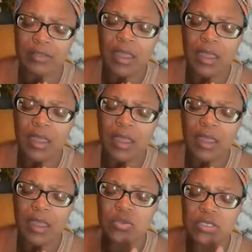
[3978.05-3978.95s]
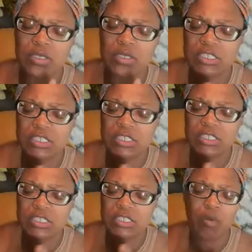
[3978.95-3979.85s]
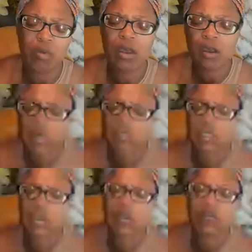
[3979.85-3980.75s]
And we ask you to change our hearts,